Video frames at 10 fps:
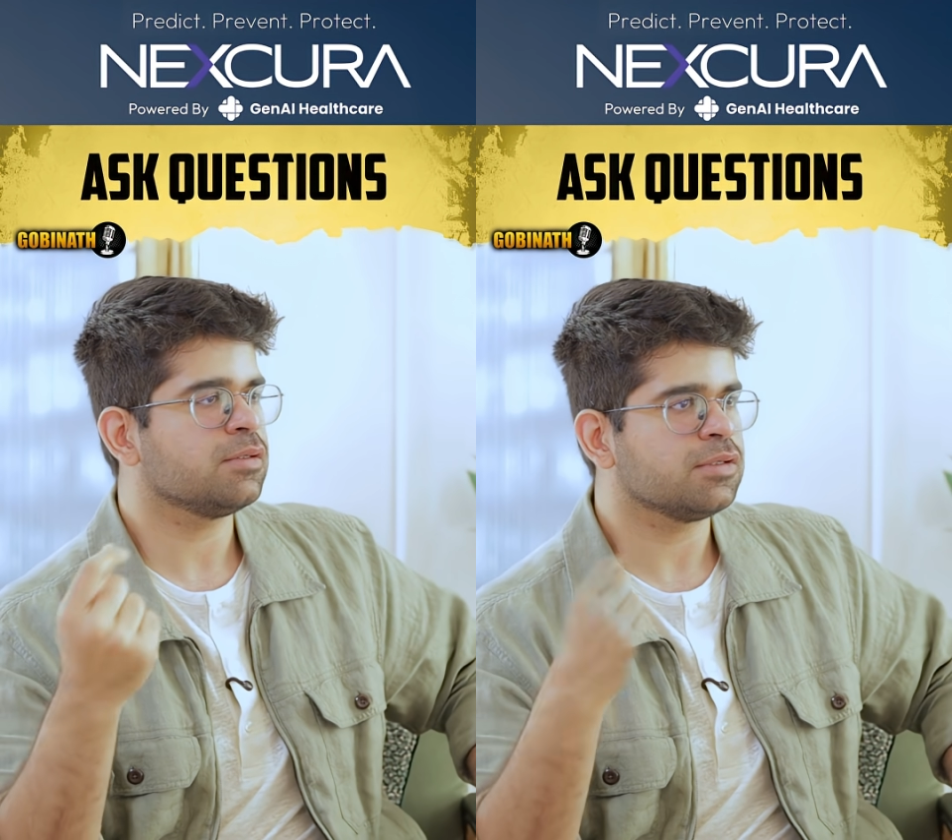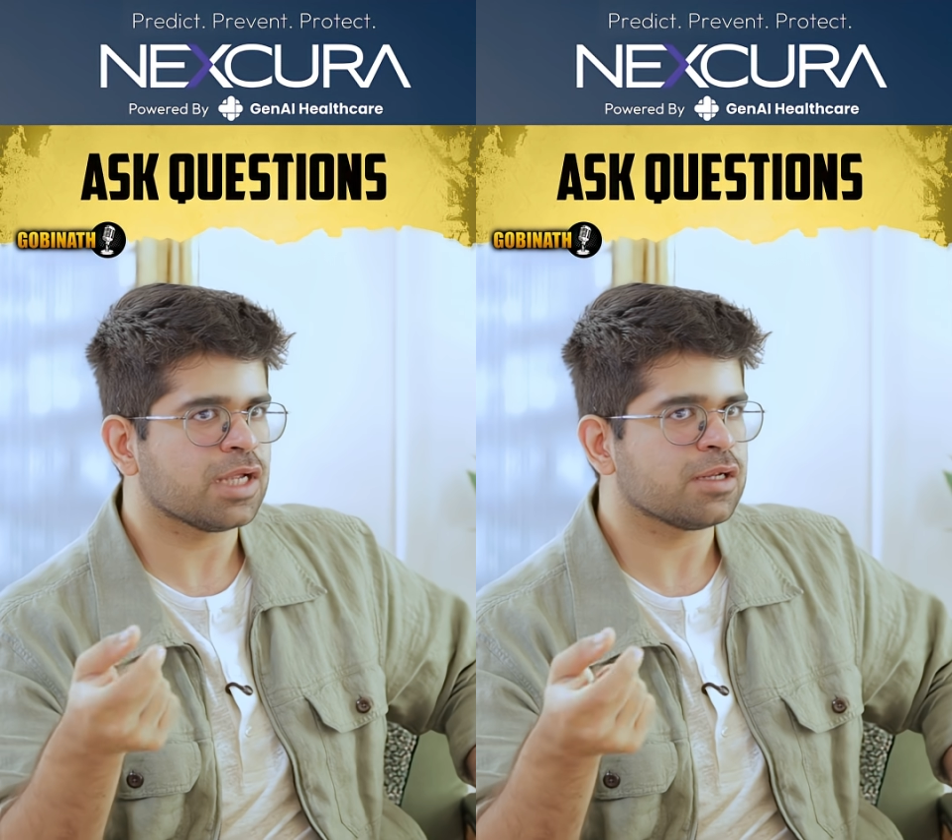
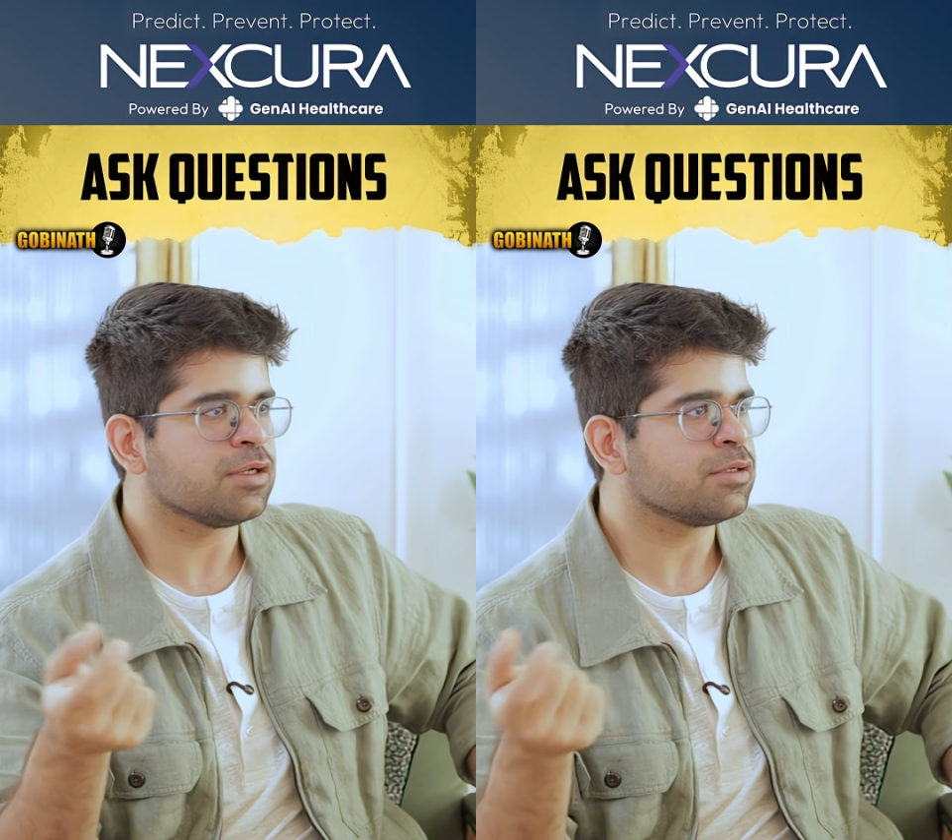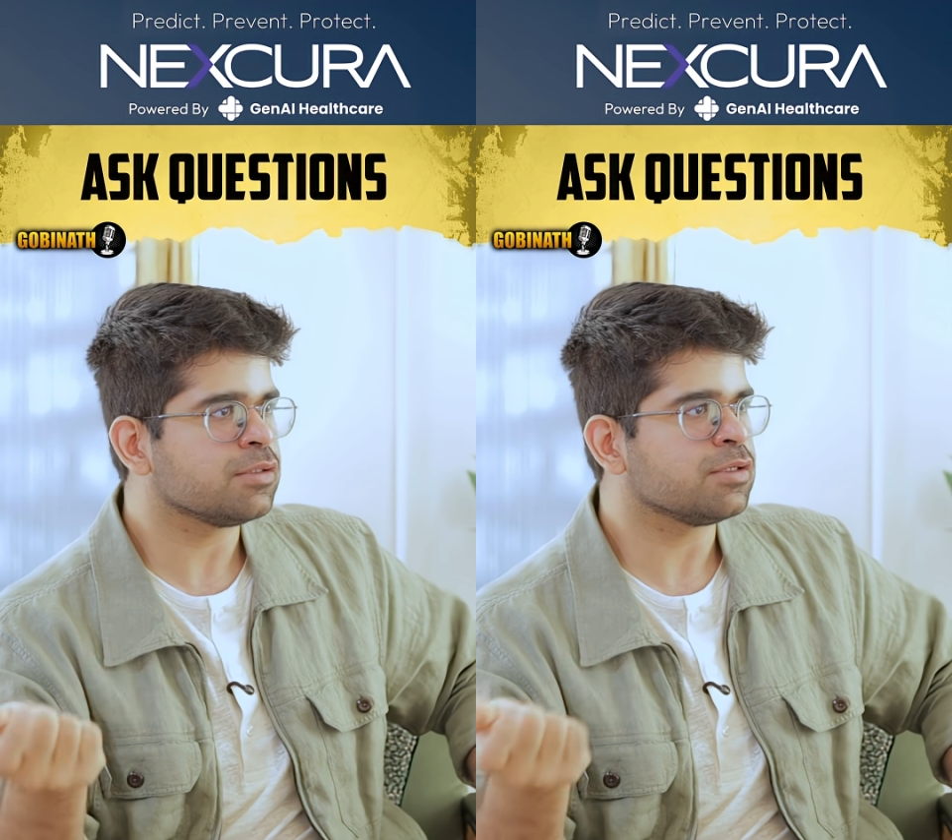And that
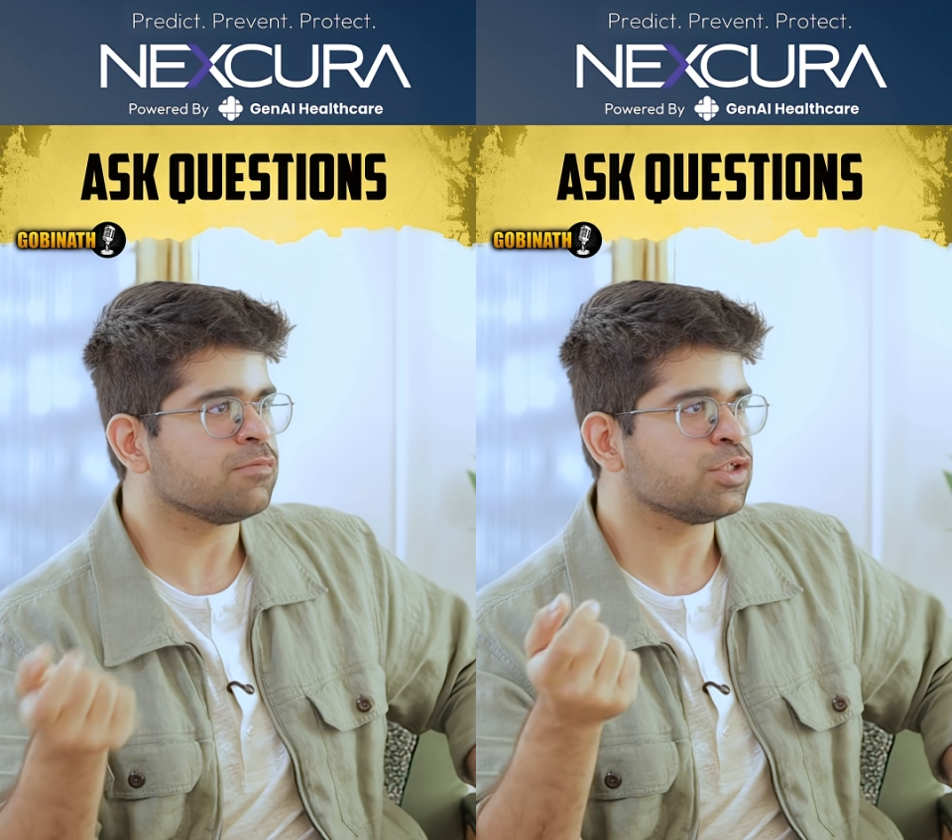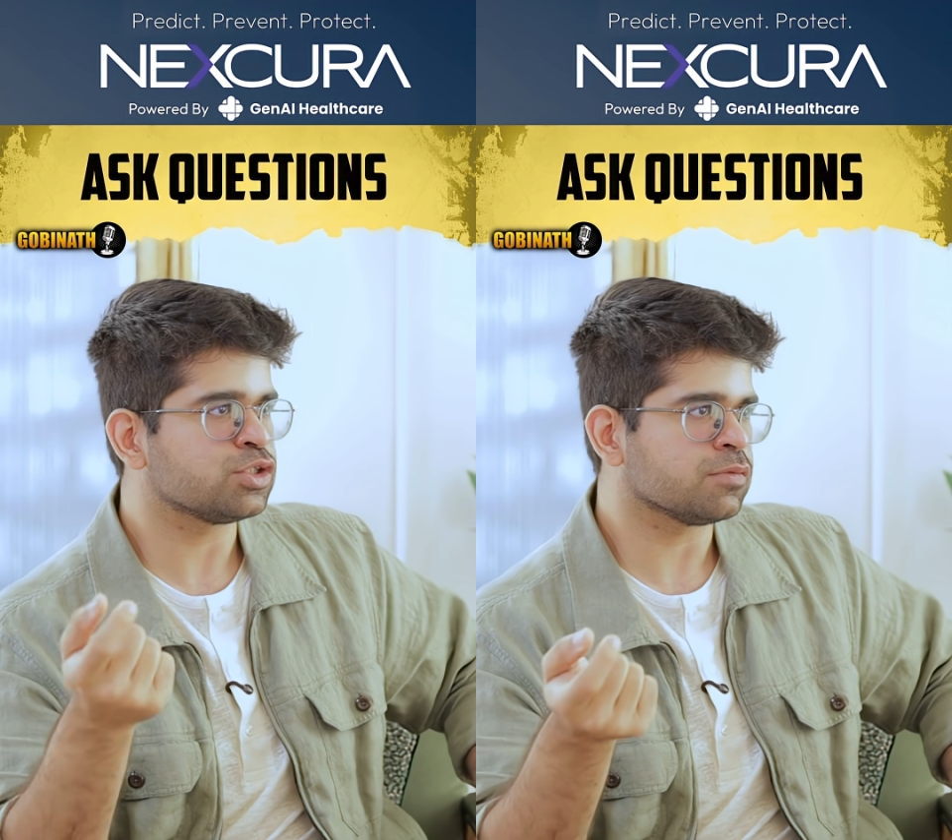led to the
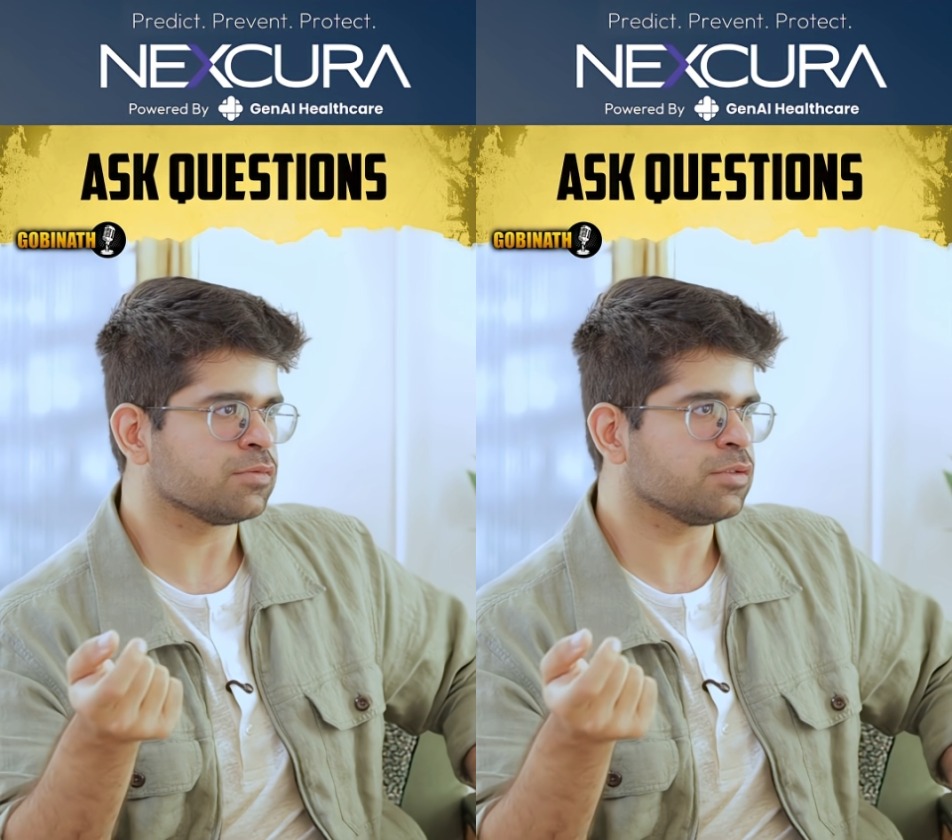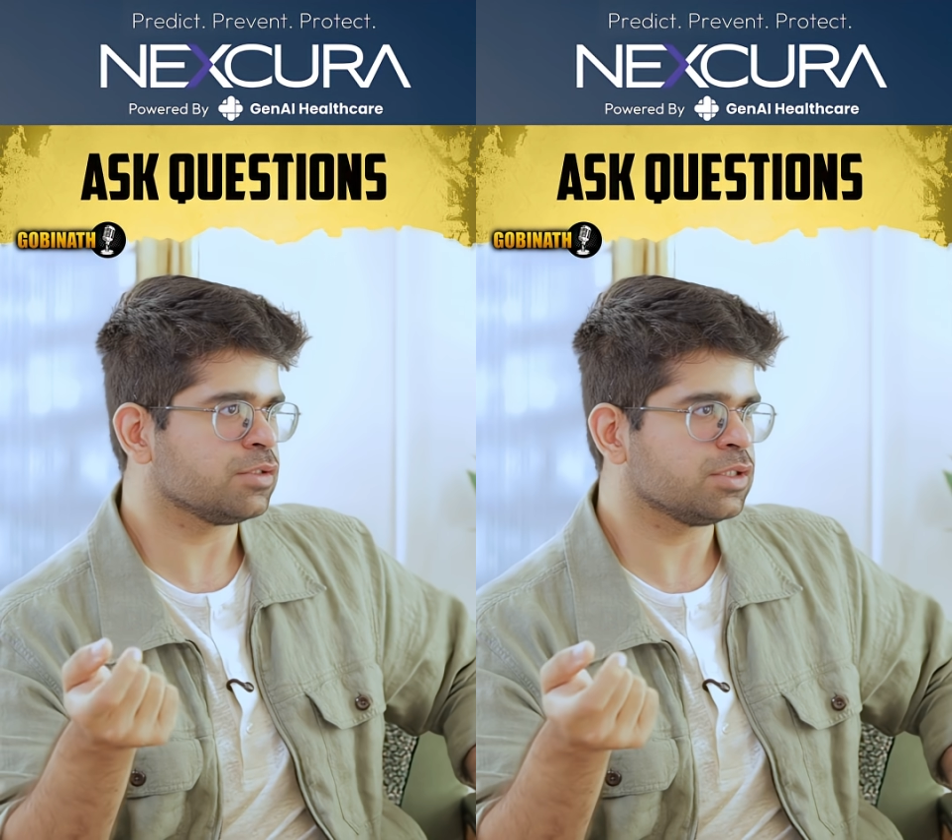invention
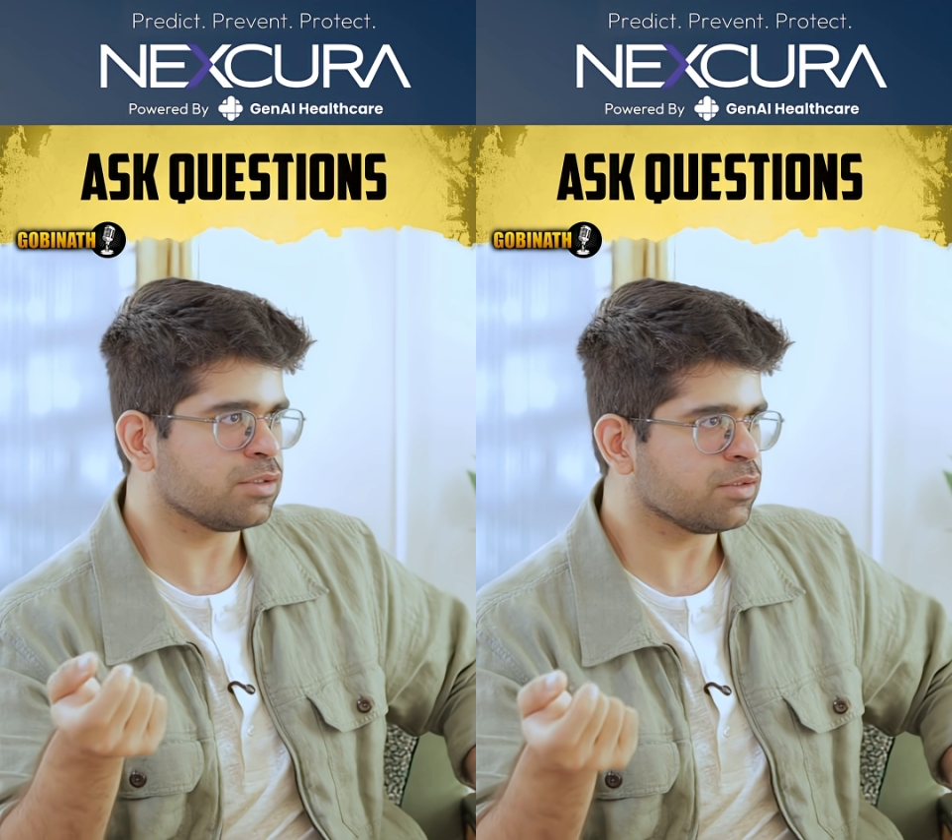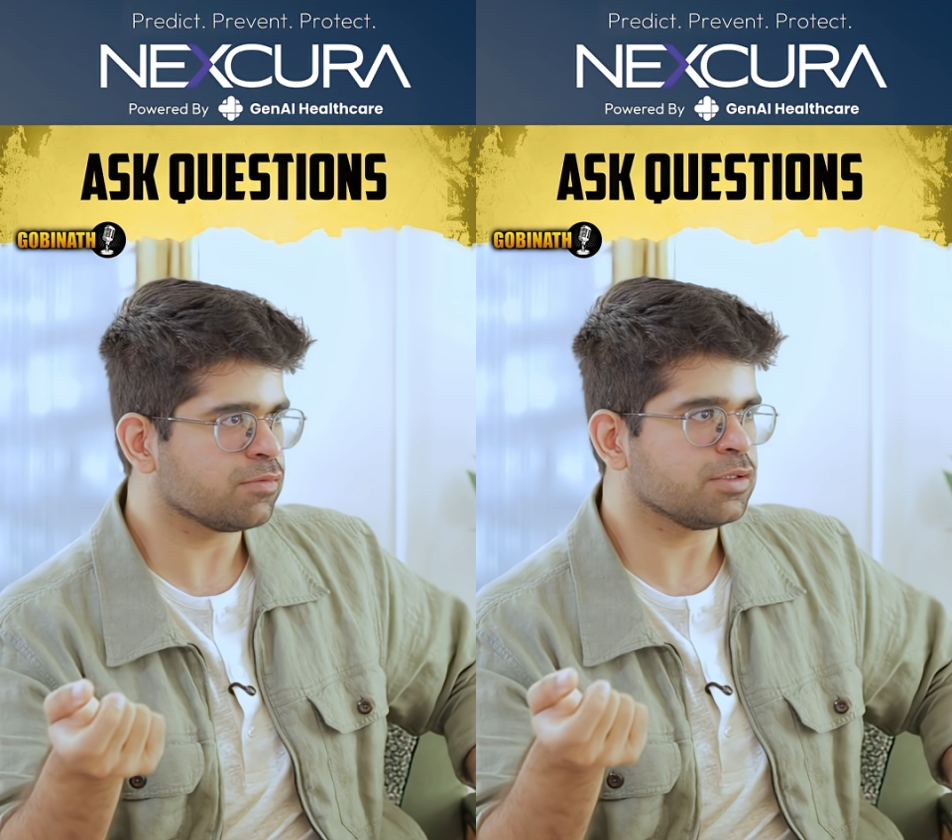of the
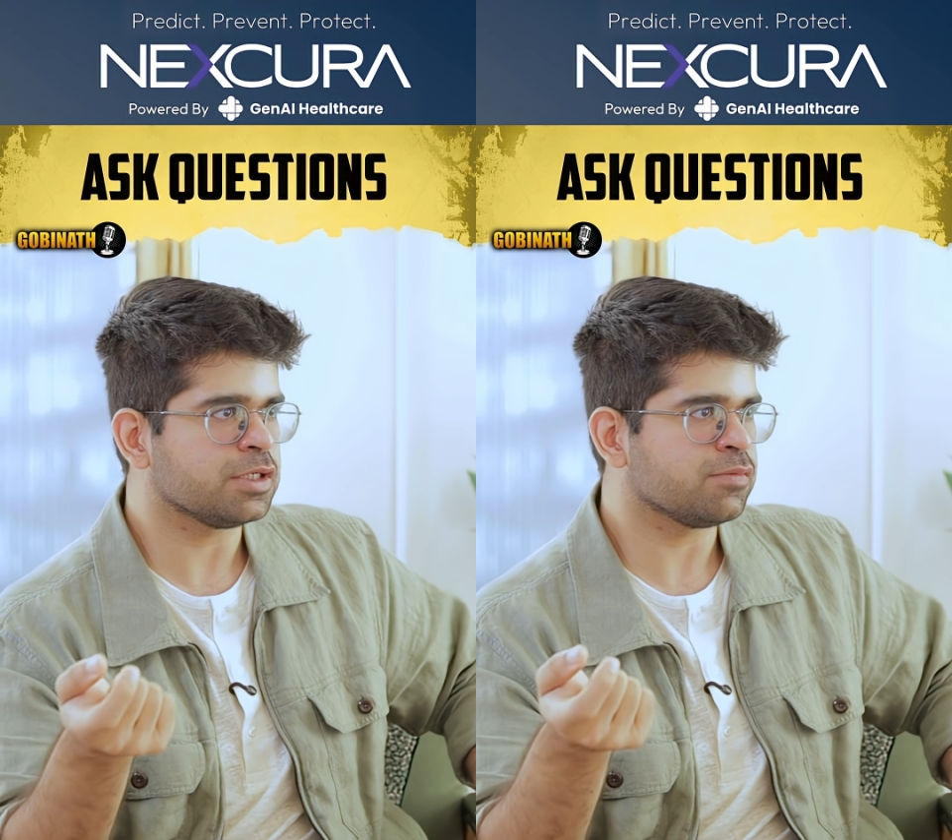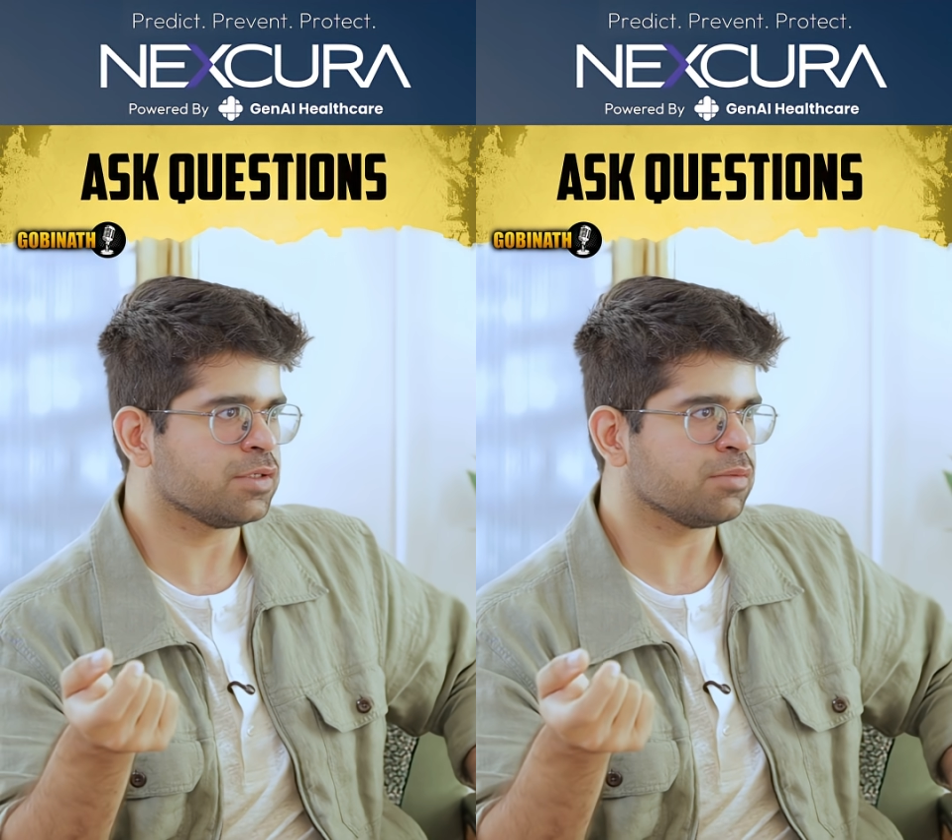theory of
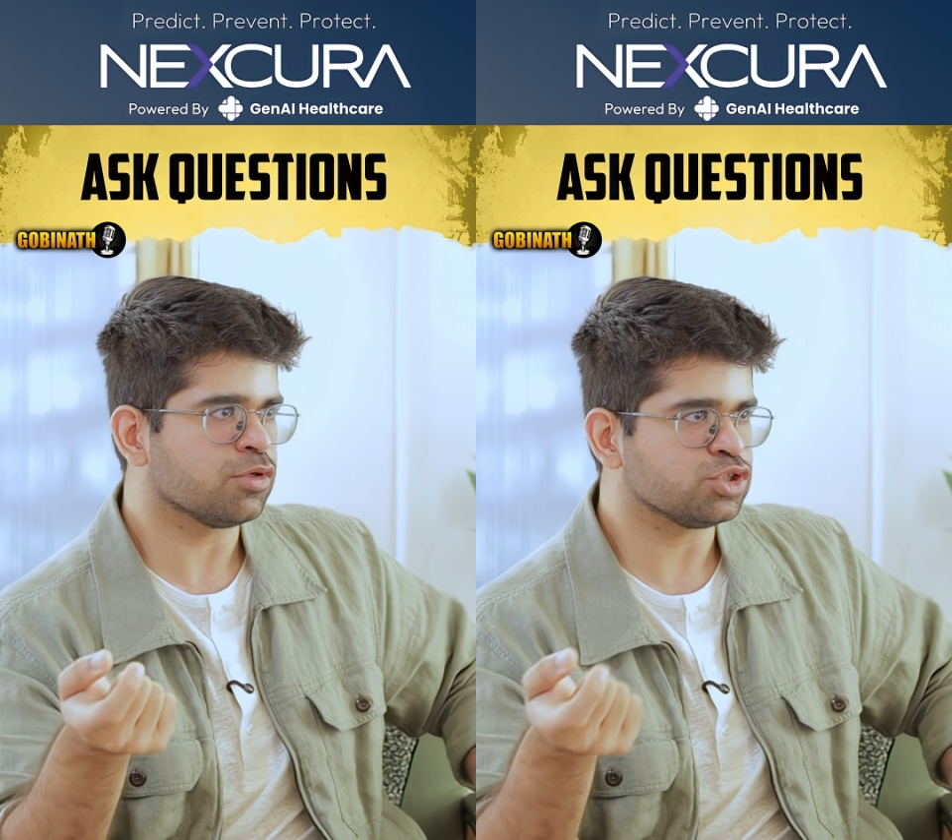relativity,